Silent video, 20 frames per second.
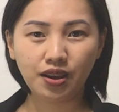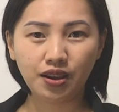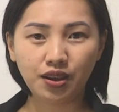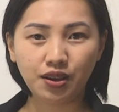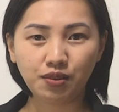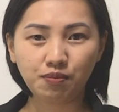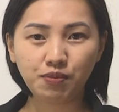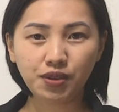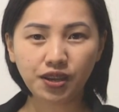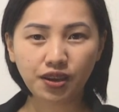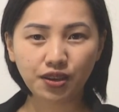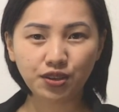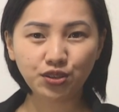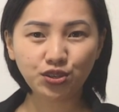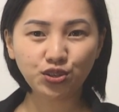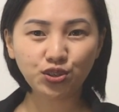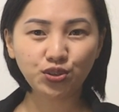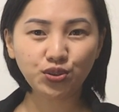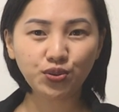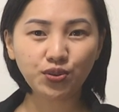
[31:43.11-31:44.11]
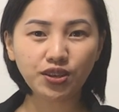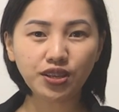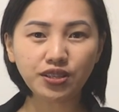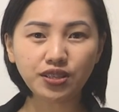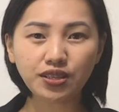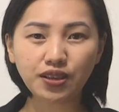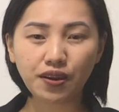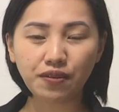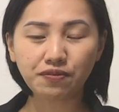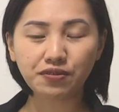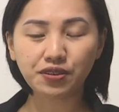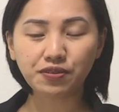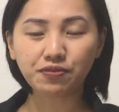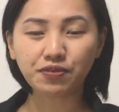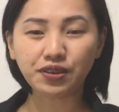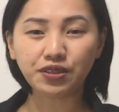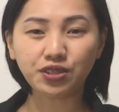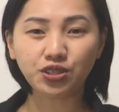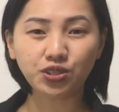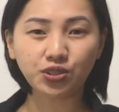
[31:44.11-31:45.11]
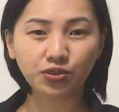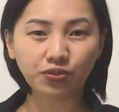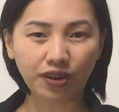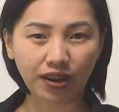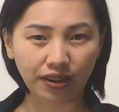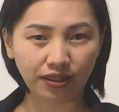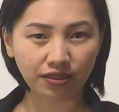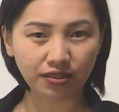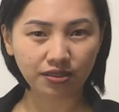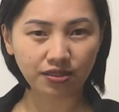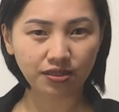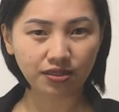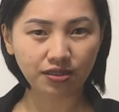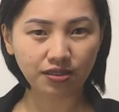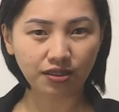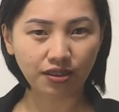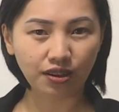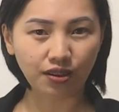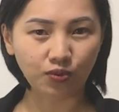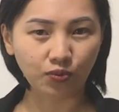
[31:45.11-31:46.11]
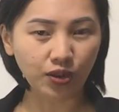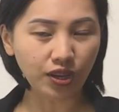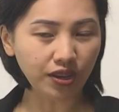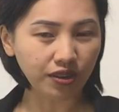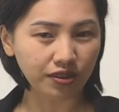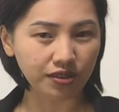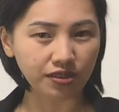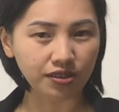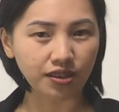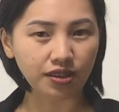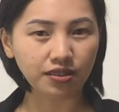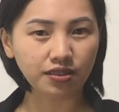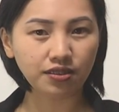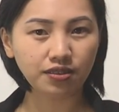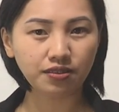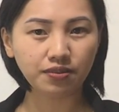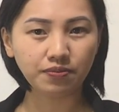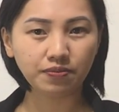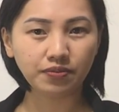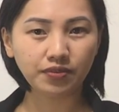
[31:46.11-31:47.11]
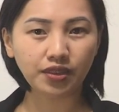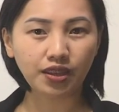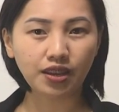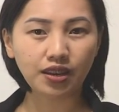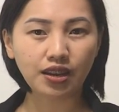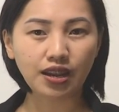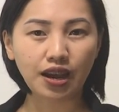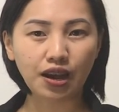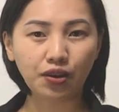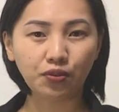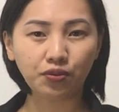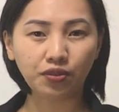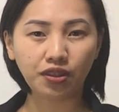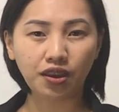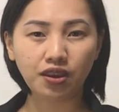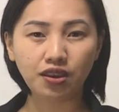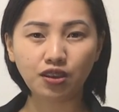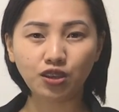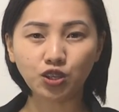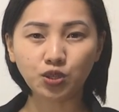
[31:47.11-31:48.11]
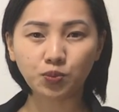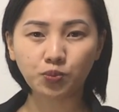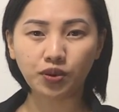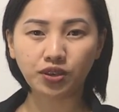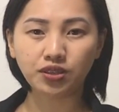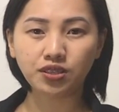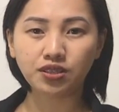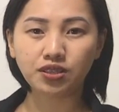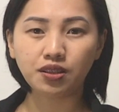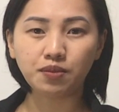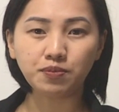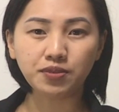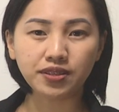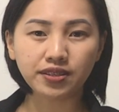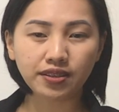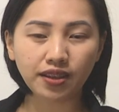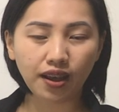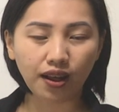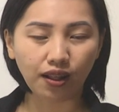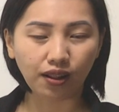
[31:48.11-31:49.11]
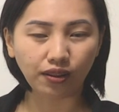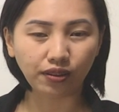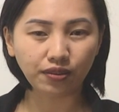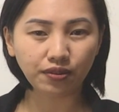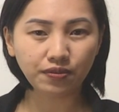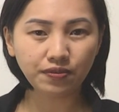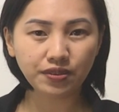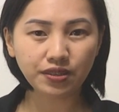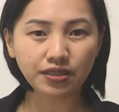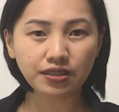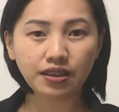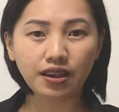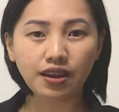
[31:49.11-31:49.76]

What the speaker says: Because students have different strengths and weaknesses in how they express themselves,